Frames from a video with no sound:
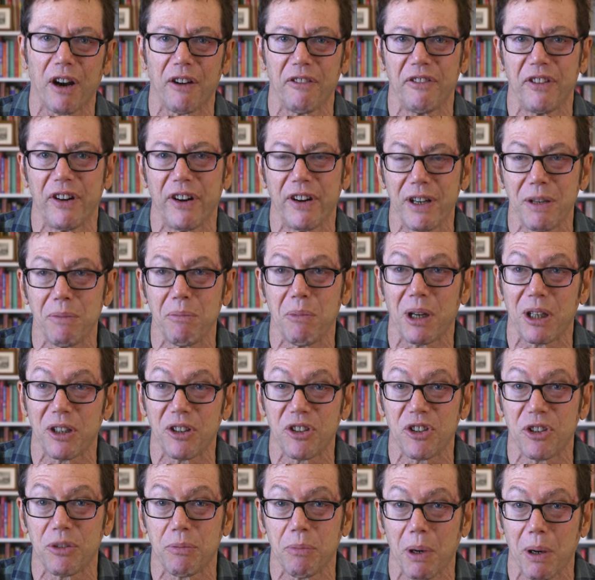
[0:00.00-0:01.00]
are very
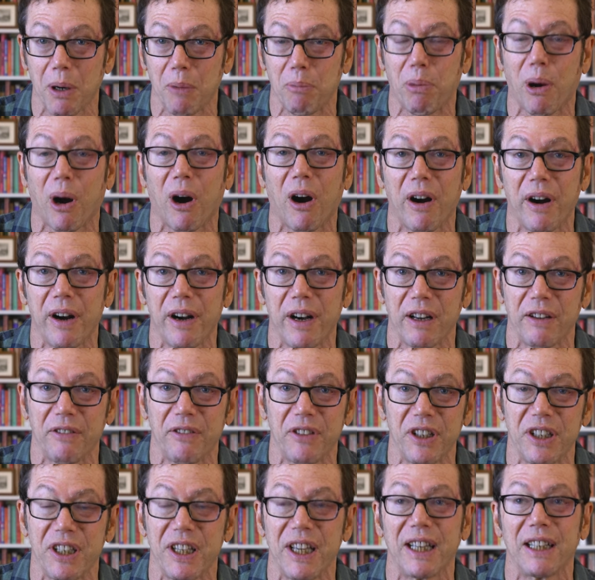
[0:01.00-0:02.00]
much part
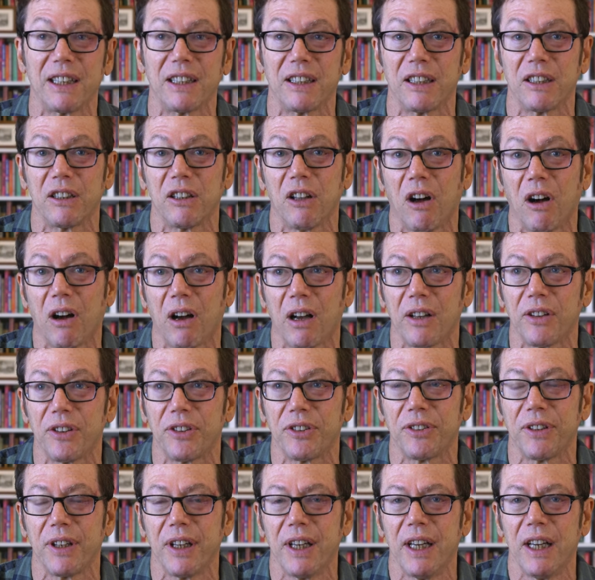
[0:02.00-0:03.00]
of the daily
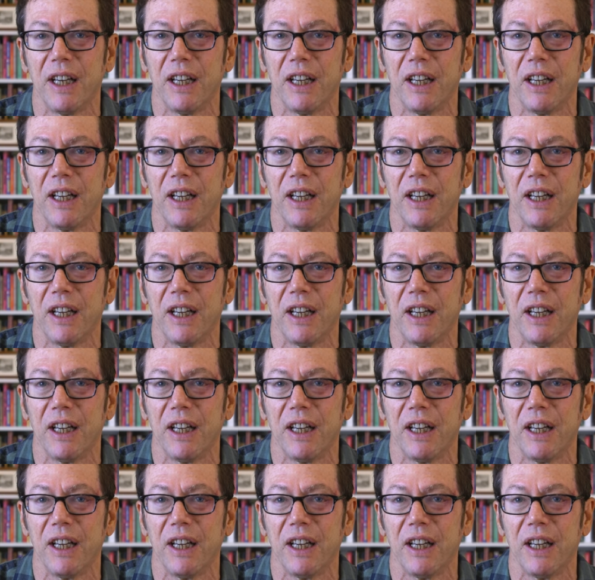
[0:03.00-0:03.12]
laws.